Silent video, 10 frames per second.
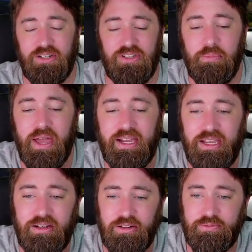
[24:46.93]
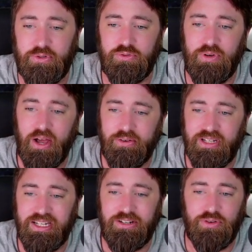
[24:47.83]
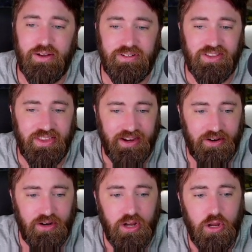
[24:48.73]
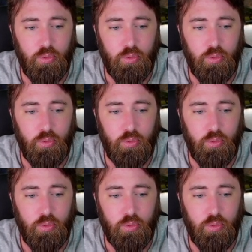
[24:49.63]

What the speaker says: into the back end of the first round and getting drafted there.